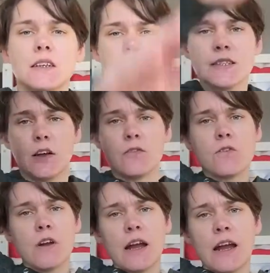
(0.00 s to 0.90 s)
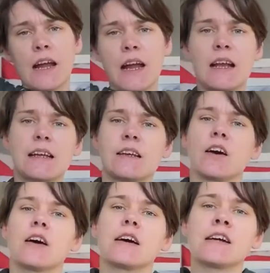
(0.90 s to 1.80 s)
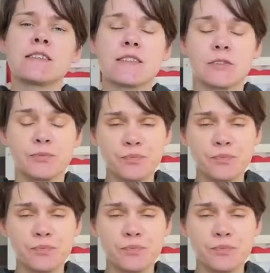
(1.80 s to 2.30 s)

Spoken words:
So really nice